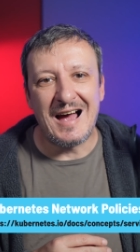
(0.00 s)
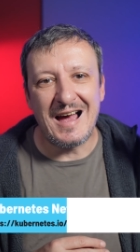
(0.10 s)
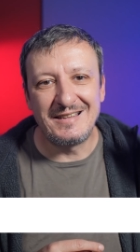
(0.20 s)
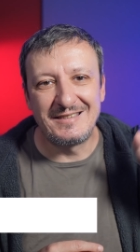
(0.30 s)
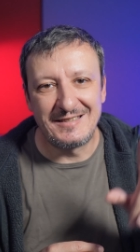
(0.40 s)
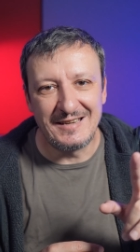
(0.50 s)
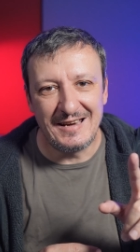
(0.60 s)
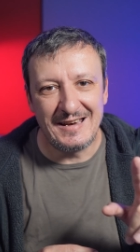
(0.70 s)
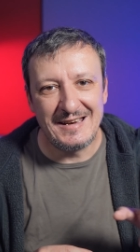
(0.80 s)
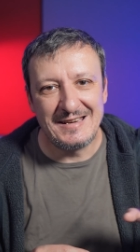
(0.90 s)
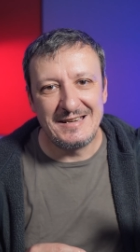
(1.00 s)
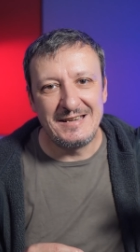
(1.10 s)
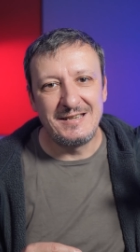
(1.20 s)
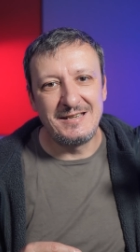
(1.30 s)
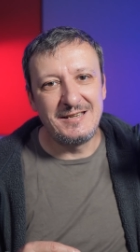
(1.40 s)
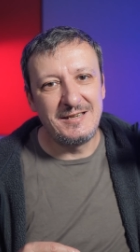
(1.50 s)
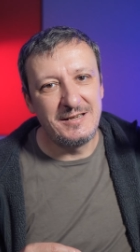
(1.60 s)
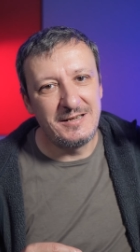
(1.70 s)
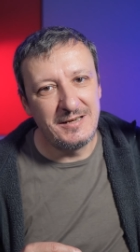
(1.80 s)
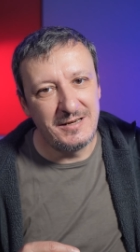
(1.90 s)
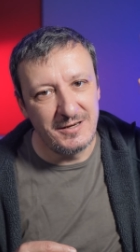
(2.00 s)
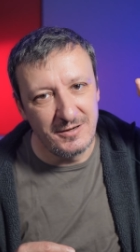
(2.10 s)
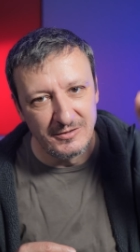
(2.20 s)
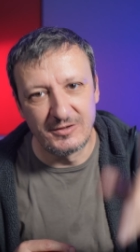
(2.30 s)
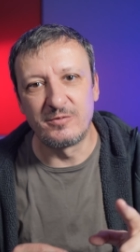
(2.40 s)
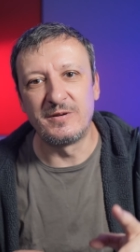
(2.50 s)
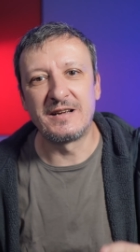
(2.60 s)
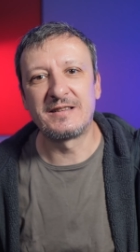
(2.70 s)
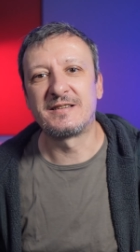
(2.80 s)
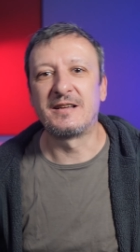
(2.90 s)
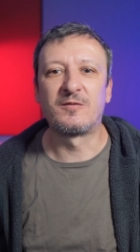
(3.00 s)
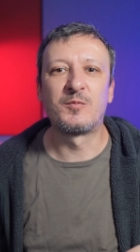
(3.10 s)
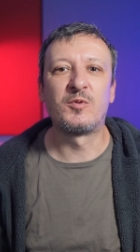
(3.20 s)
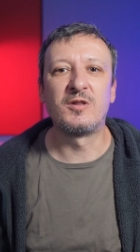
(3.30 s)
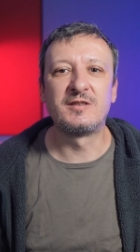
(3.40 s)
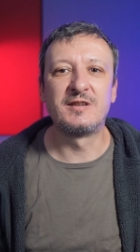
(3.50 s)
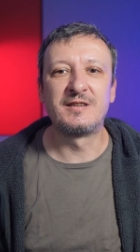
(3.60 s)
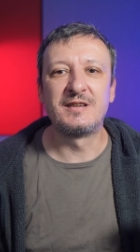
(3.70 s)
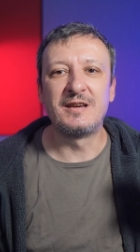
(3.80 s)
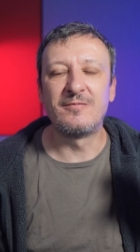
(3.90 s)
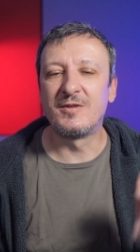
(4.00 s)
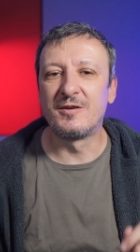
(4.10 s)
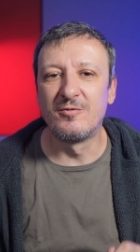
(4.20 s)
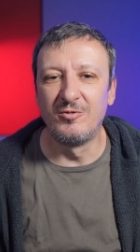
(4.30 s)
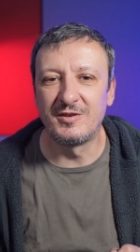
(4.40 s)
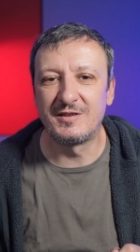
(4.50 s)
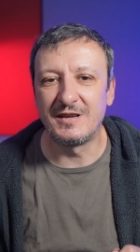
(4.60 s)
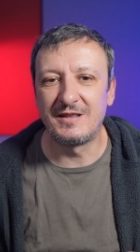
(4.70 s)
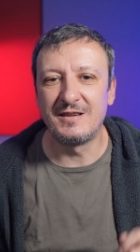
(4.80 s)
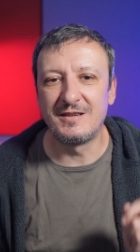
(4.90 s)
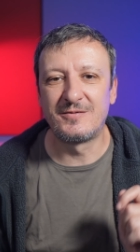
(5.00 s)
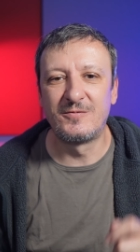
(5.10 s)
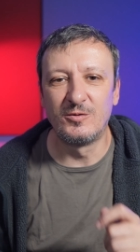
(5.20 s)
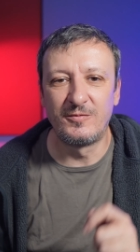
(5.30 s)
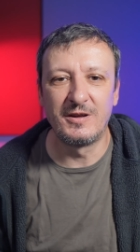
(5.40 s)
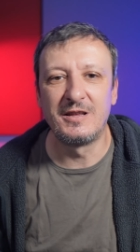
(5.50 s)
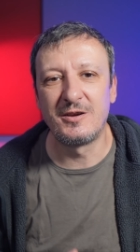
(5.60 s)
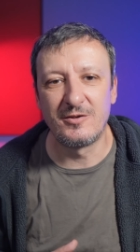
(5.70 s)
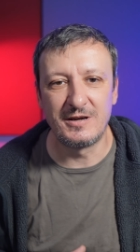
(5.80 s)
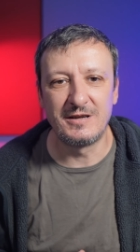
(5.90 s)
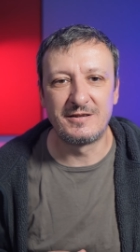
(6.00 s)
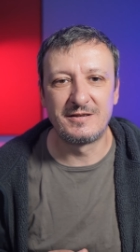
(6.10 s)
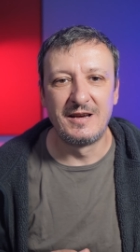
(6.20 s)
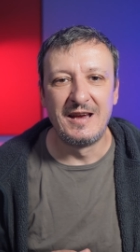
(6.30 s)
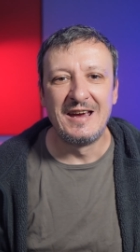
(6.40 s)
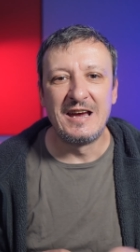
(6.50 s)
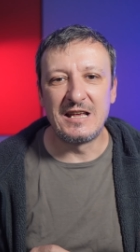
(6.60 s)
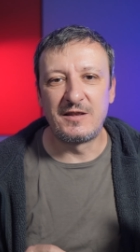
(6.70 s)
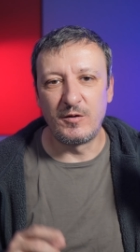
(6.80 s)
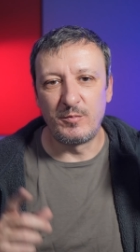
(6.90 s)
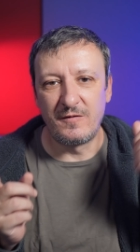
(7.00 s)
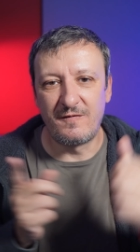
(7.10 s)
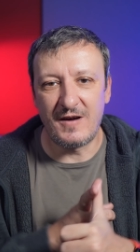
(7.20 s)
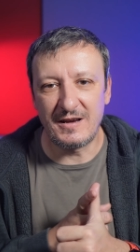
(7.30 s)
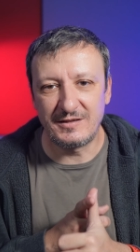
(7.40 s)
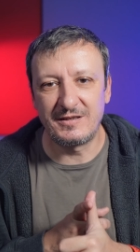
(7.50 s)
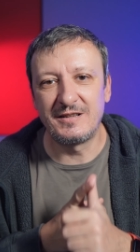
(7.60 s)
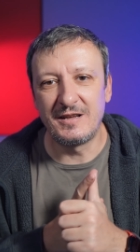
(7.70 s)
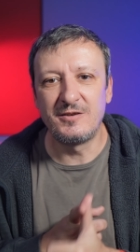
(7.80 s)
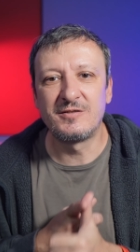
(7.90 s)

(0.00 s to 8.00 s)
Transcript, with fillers: I'd say use Kubernetes network policies if the rule set is fulfilling your needs. It will be faster than